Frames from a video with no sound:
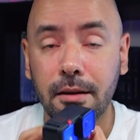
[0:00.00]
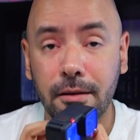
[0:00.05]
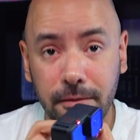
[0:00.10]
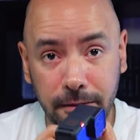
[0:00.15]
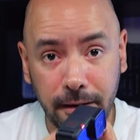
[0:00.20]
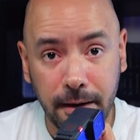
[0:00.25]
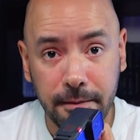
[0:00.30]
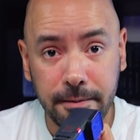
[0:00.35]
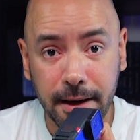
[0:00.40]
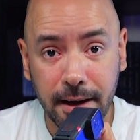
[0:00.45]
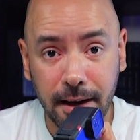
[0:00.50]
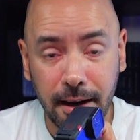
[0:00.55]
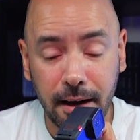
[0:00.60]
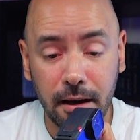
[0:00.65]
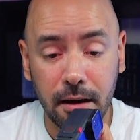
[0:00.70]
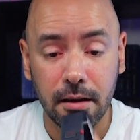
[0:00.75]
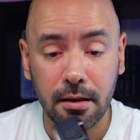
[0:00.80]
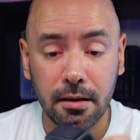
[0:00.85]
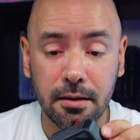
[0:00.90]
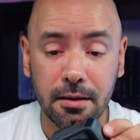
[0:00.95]

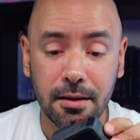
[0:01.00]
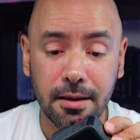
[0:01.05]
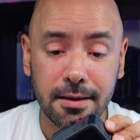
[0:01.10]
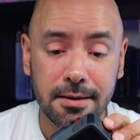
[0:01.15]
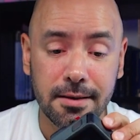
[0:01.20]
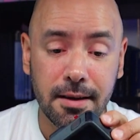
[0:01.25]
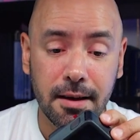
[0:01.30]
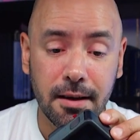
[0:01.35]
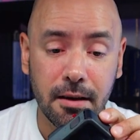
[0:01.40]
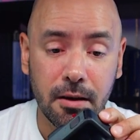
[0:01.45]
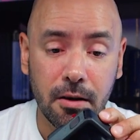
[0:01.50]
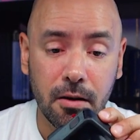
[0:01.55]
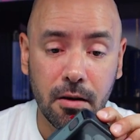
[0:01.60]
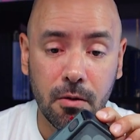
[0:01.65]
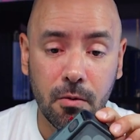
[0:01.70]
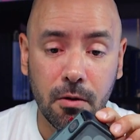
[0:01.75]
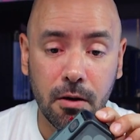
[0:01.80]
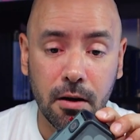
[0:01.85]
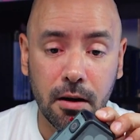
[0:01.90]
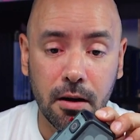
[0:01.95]
5K, that's another
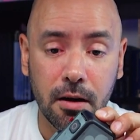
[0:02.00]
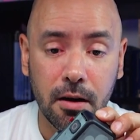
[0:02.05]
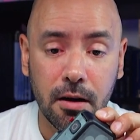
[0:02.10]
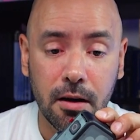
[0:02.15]
one.